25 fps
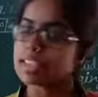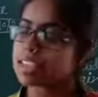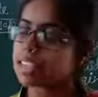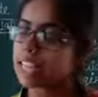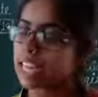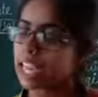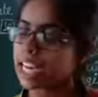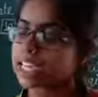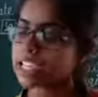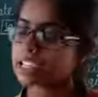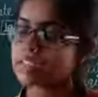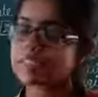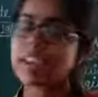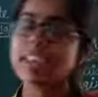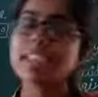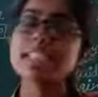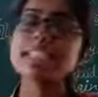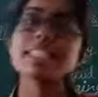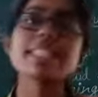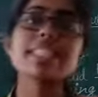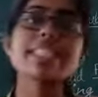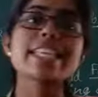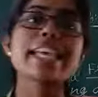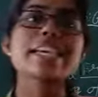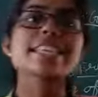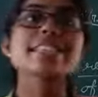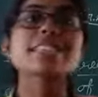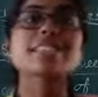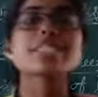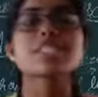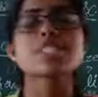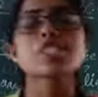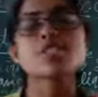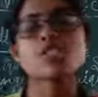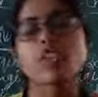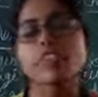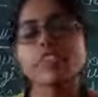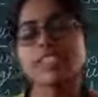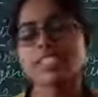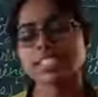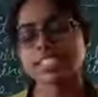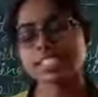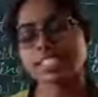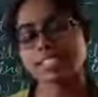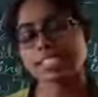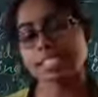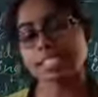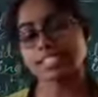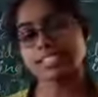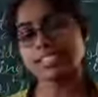That's why changes of
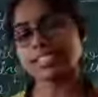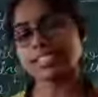states